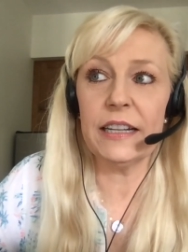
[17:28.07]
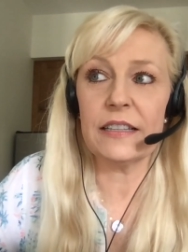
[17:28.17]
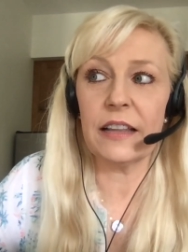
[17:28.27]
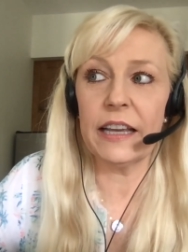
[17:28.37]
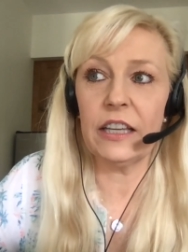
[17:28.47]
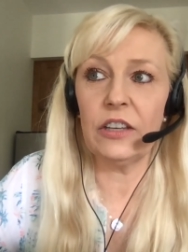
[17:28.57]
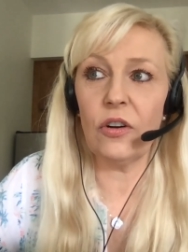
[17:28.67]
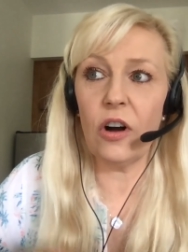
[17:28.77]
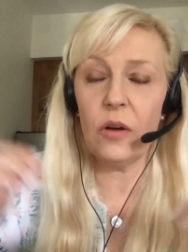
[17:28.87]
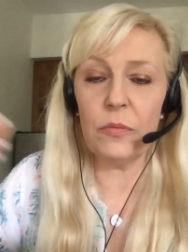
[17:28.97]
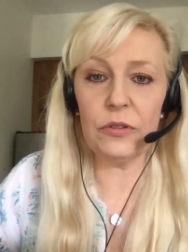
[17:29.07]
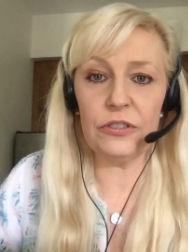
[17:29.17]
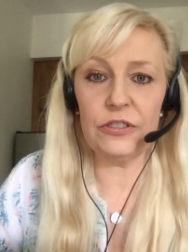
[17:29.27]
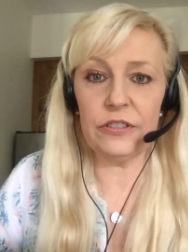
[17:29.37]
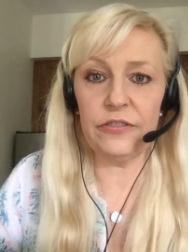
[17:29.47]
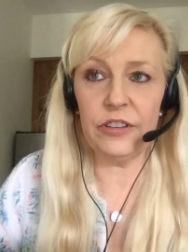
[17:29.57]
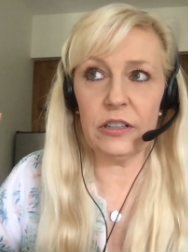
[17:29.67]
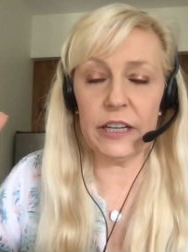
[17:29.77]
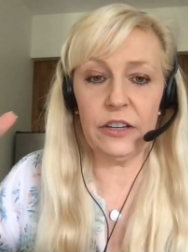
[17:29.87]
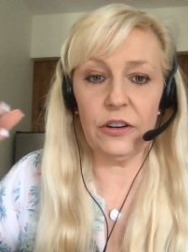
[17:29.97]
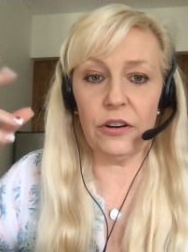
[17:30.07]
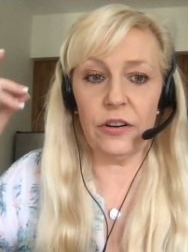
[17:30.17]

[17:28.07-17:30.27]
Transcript: And it's like, you'll almost just feel like